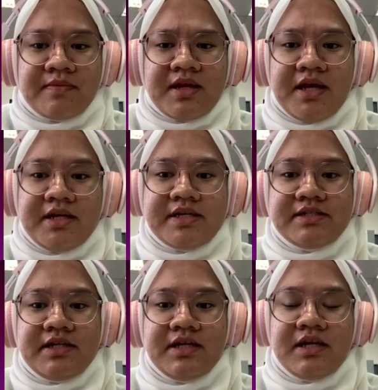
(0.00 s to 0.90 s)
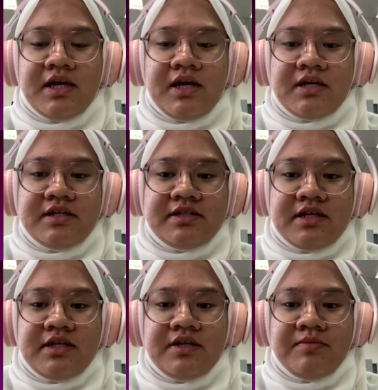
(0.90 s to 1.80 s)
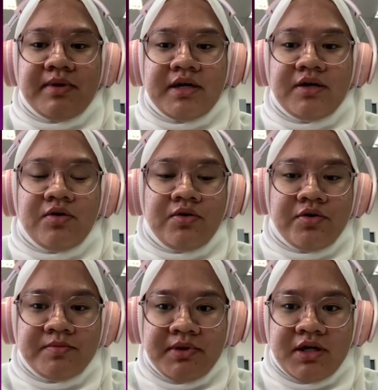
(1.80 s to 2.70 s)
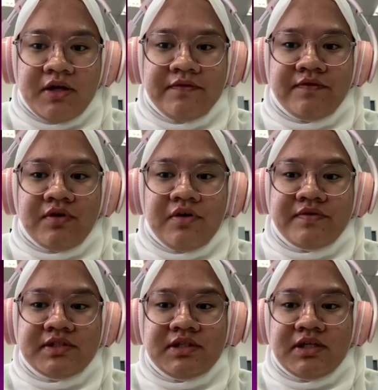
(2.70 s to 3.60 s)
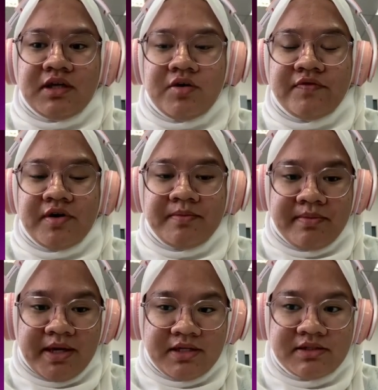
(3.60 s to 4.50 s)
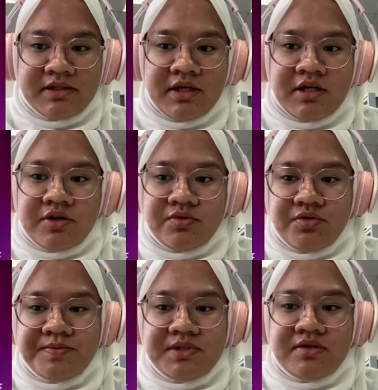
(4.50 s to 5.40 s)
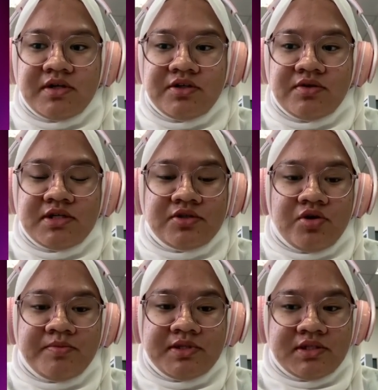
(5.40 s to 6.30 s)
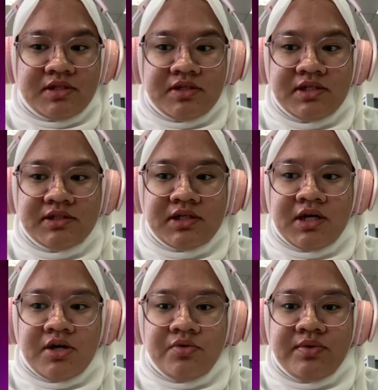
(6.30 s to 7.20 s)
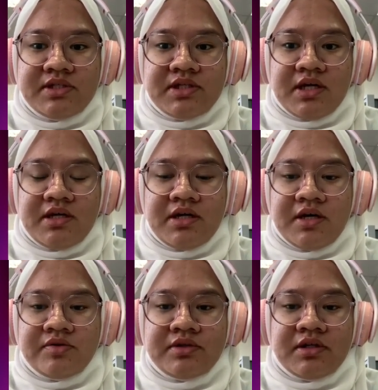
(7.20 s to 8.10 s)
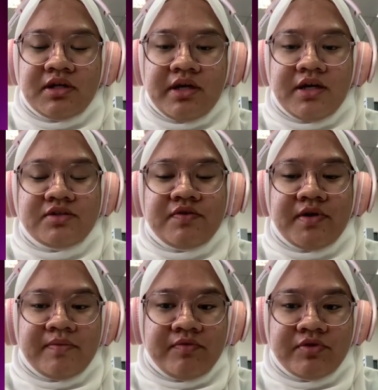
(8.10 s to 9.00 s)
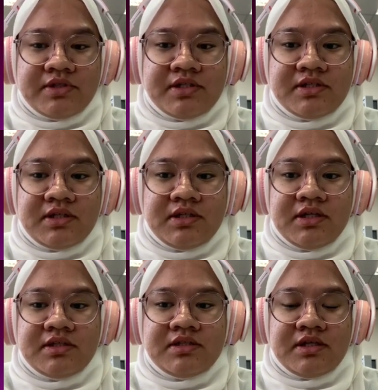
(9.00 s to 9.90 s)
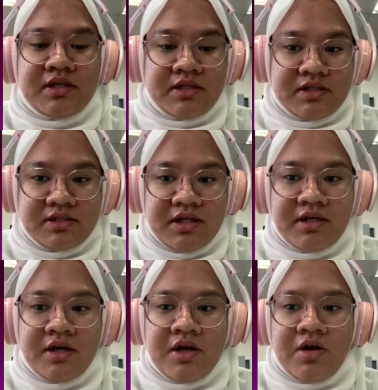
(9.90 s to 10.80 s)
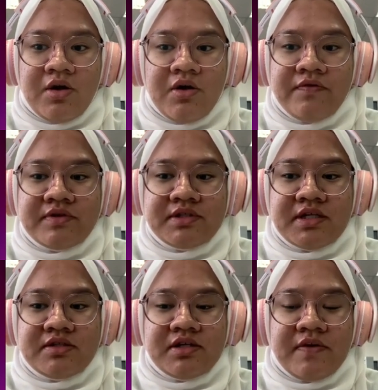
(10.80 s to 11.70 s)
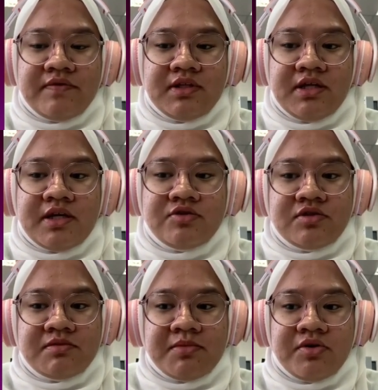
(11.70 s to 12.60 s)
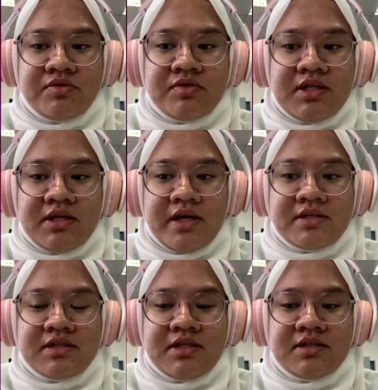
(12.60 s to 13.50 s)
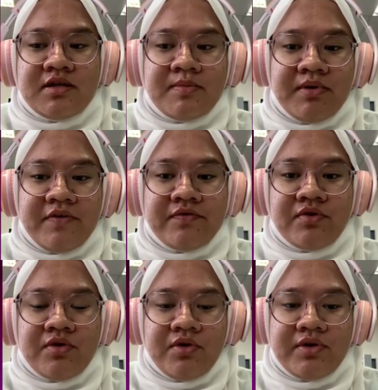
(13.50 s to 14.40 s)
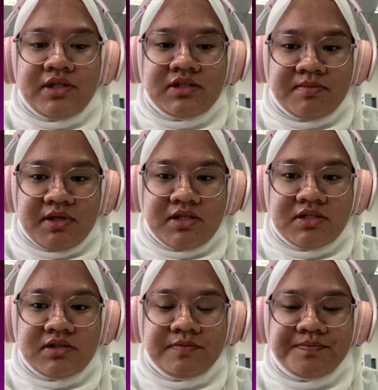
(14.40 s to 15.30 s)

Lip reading: And lastly, the sending by or on behalf of a state of armed bands, groups, irregulars, or mercenaries which carry out acts of armed forces against another state of such gravity as to amount to the acts listed above or its substantial